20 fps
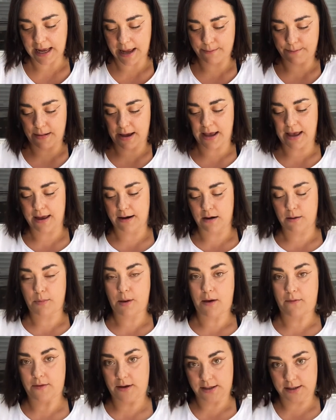I might end up
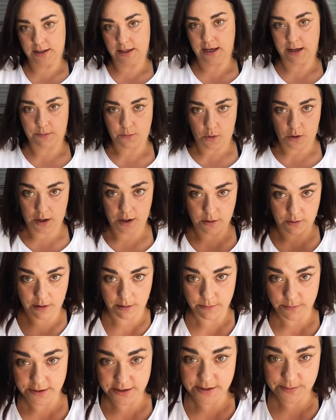having to get more
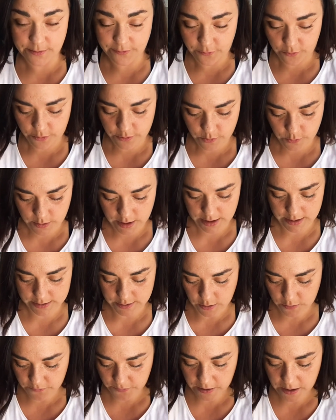cucumbers before the week is
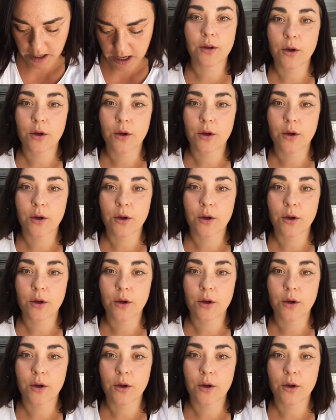over.